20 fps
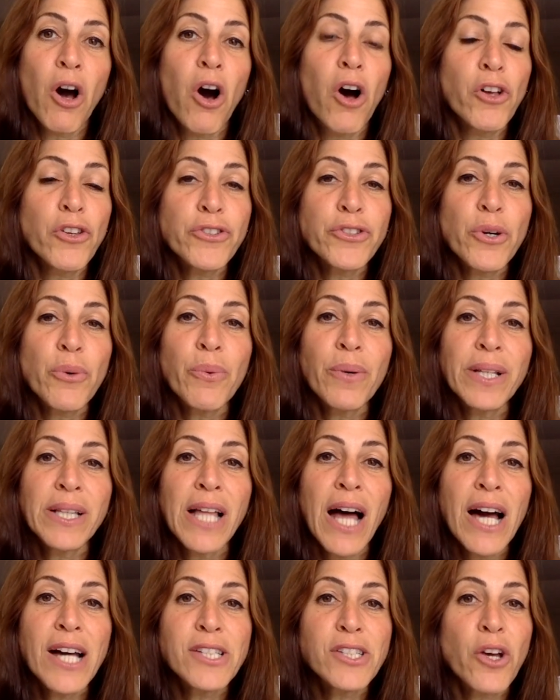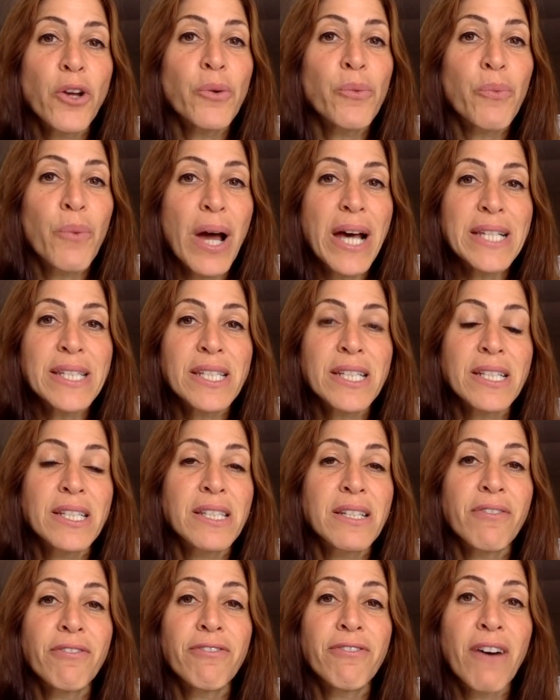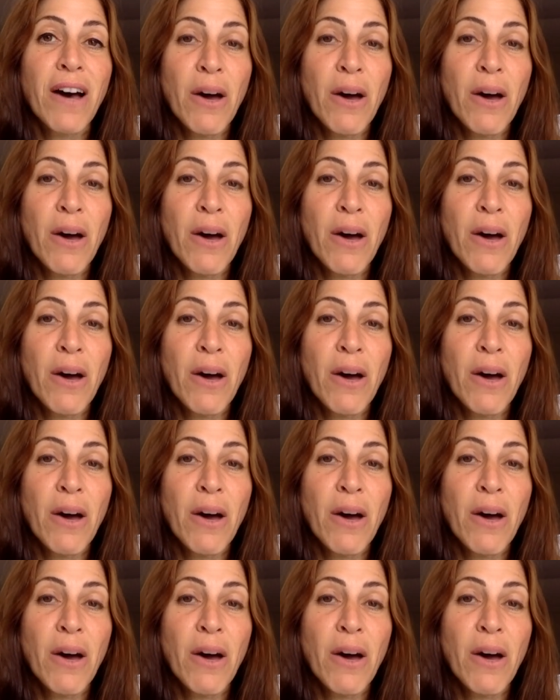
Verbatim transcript: also relies on rest to,